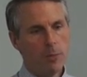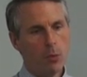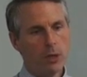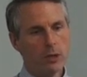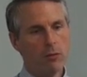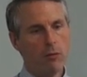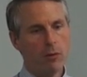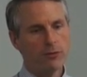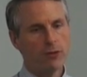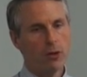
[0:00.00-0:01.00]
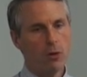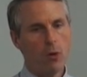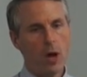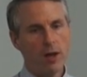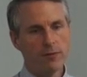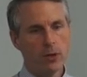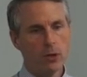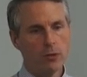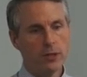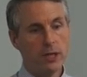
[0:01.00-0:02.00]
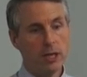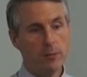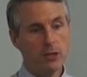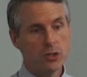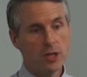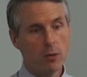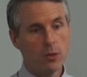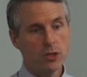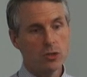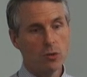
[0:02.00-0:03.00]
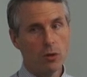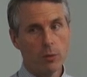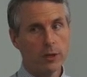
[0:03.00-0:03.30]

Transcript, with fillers: but we can also offload the images that we store.